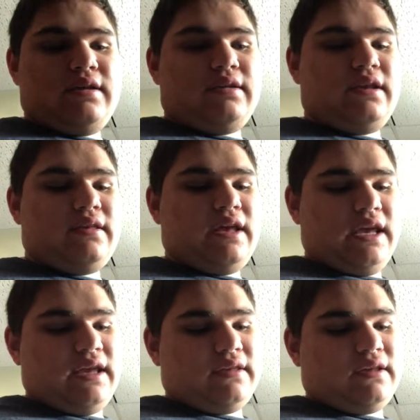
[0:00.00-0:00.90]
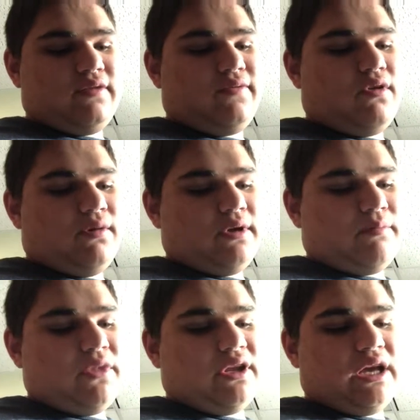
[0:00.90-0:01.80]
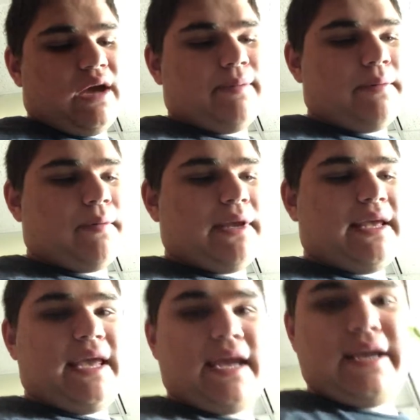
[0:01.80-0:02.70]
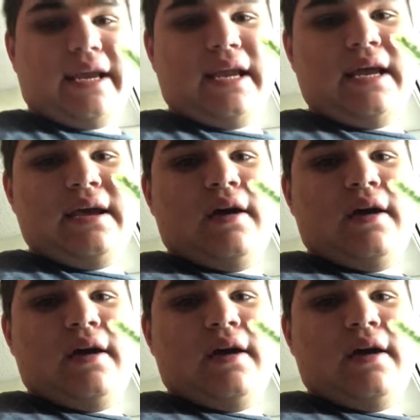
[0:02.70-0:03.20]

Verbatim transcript: This is Euphorbia millii peppermint candy.